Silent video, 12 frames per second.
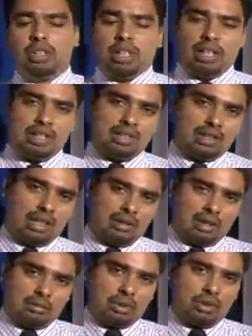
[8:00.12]
realized, and
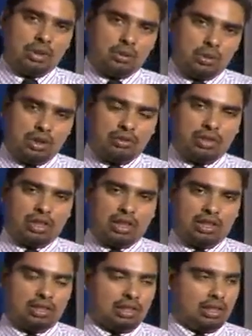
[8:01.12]
I'm sure you would have
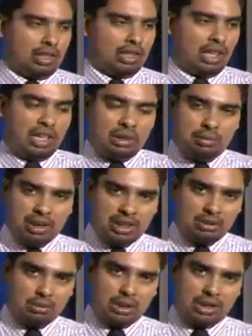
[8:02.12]
realized in any
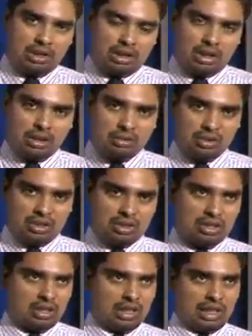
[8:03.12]
meeting where there are accountants,